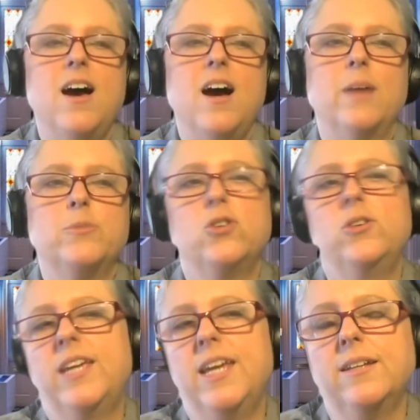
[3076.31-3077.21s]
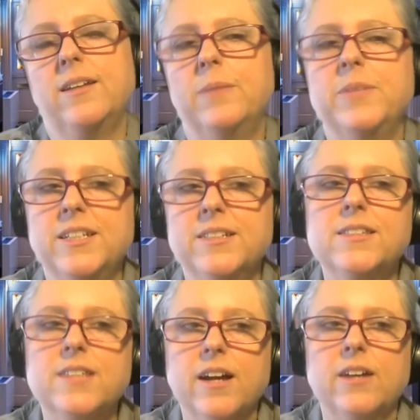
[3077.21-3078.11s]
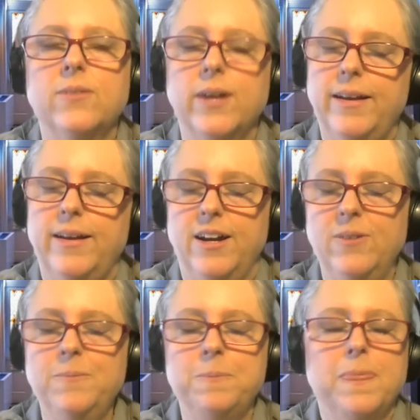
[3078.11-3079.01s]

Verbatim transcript: Um, so you can't come inside right now,